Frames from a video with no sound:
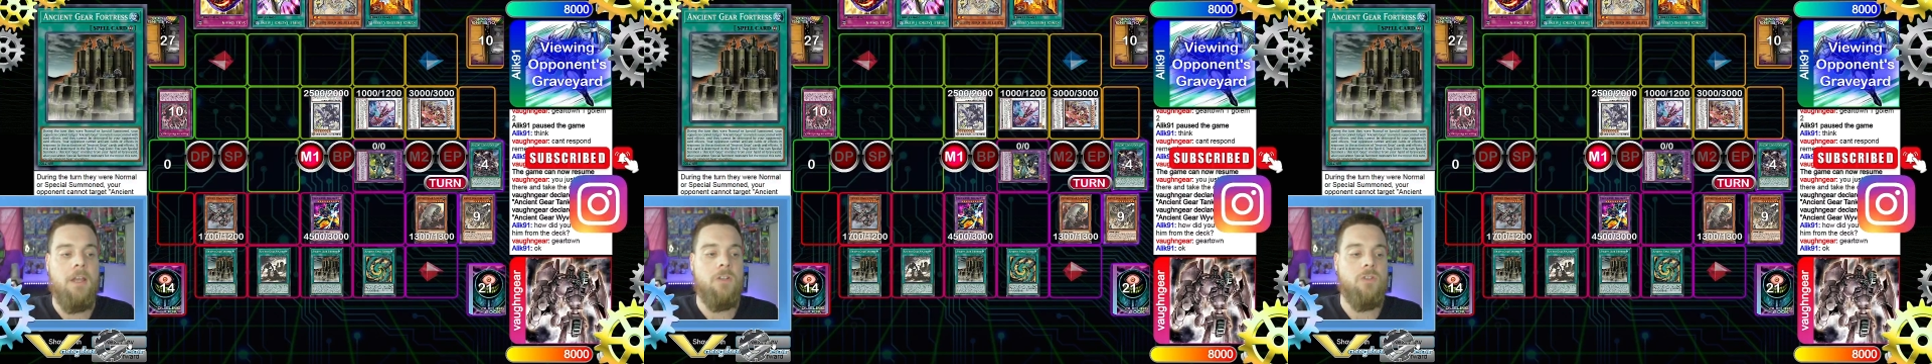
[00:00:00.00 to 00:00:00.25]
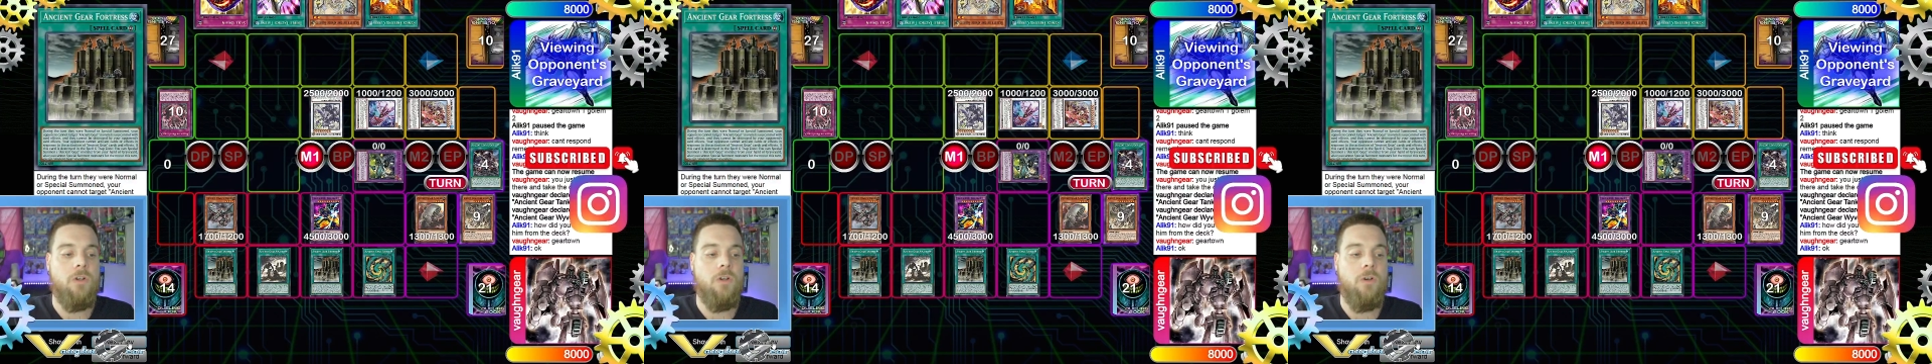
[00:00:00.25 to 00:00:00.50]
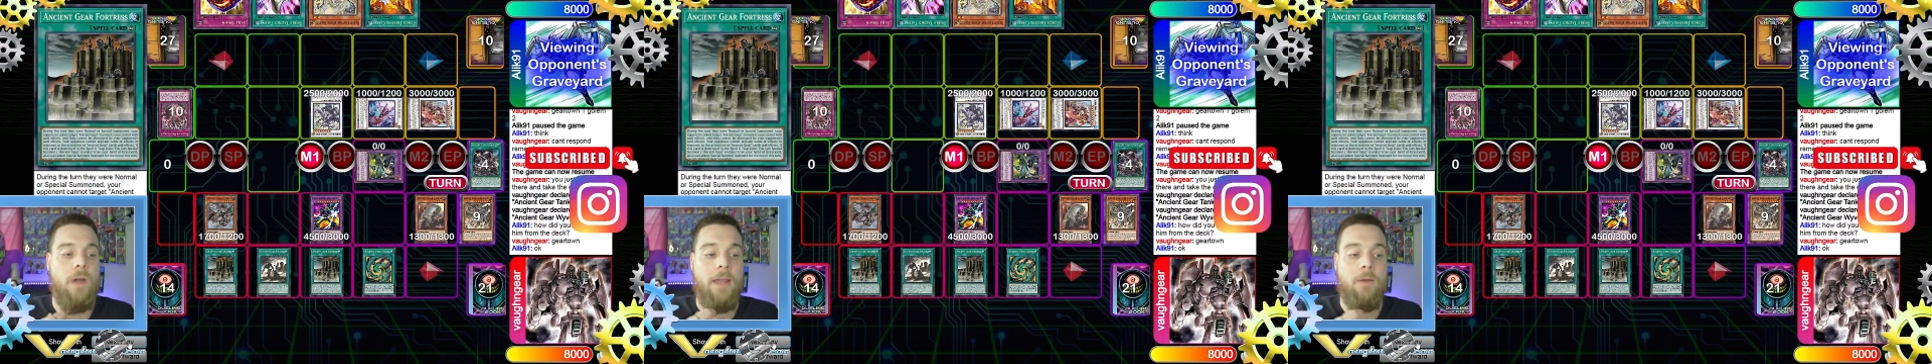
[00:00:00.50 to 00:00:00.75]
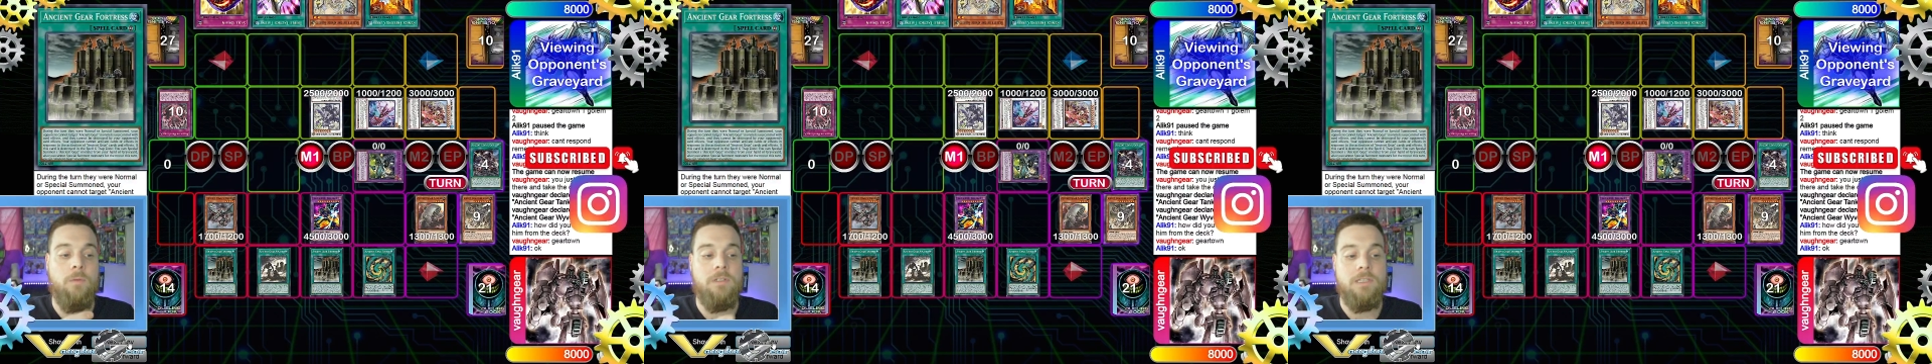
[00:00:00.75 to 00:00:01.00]
So,
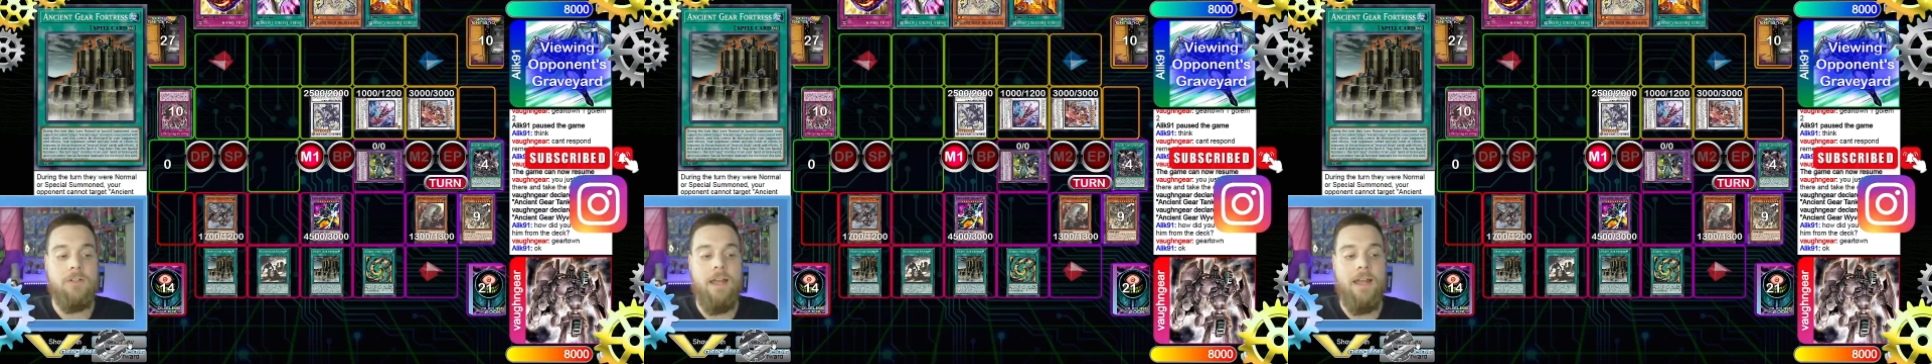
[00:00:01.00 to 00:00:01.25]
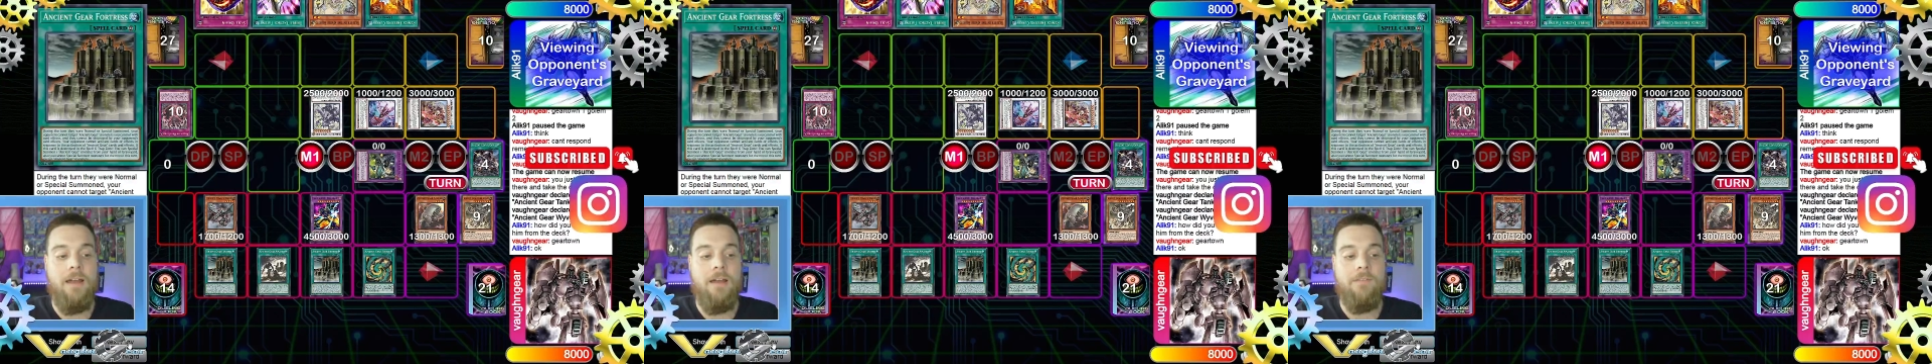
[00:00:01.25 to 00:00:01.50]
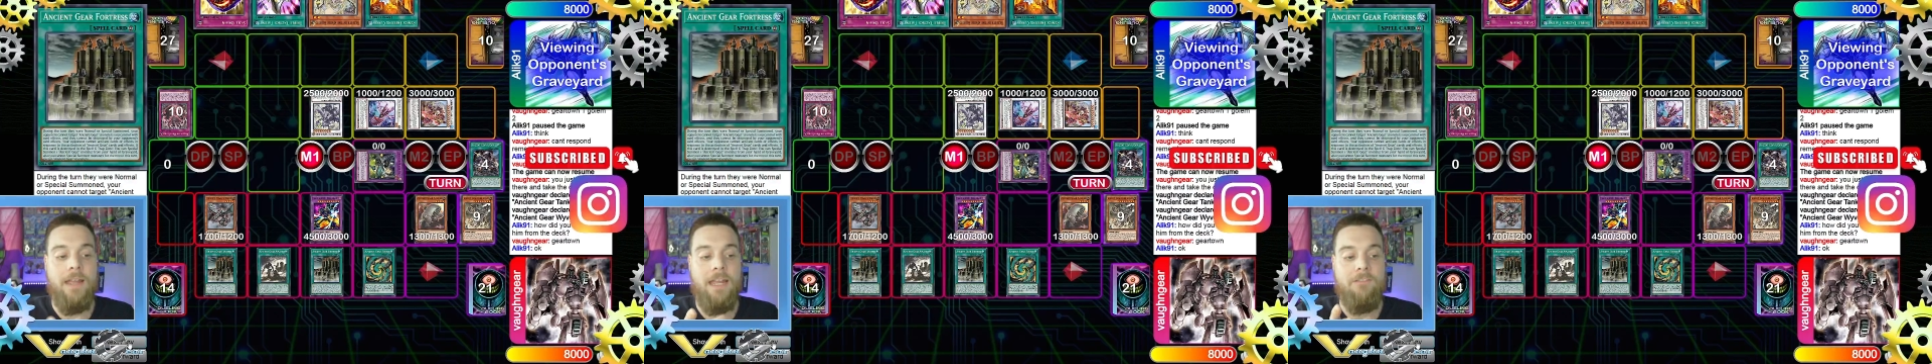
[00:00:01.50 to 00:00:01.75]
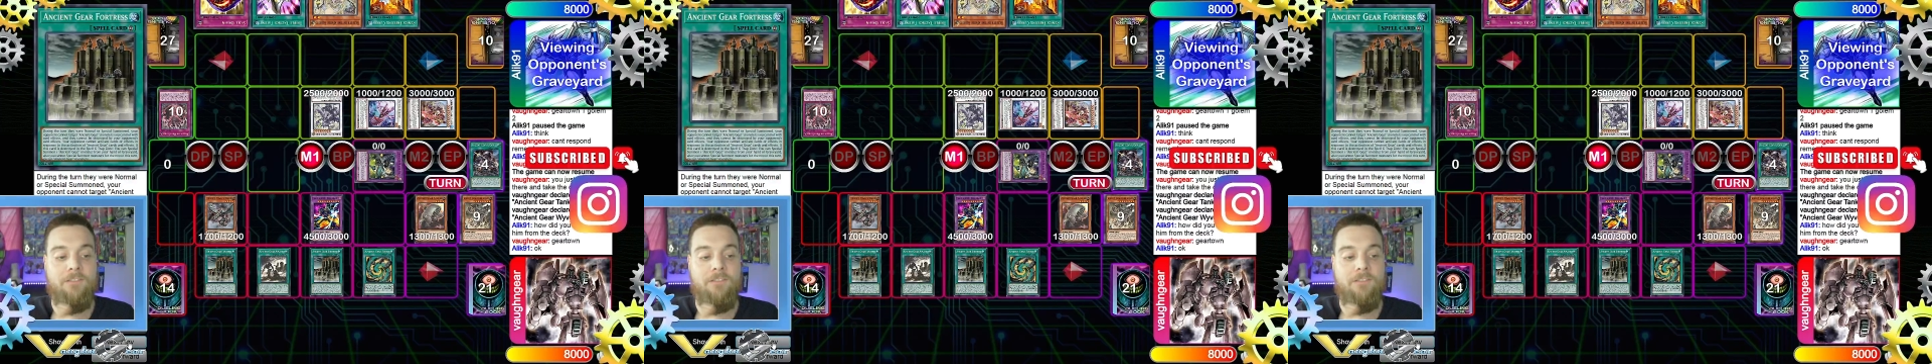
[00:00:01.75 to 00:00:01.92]
and we still have a